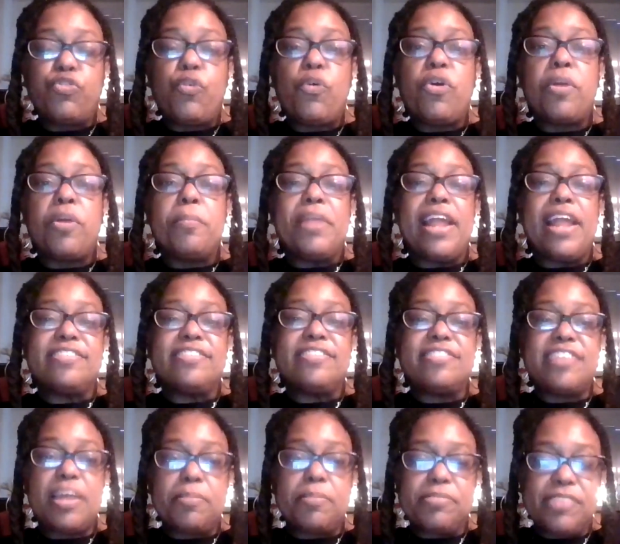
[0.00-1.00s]
Forum and I
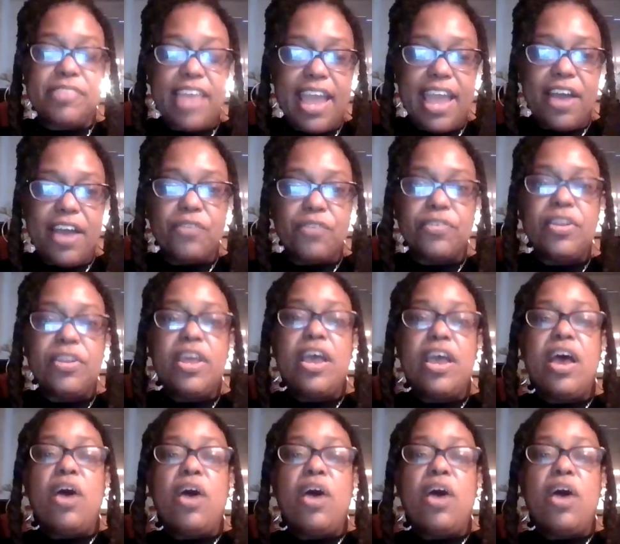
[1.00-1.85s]
stepped down,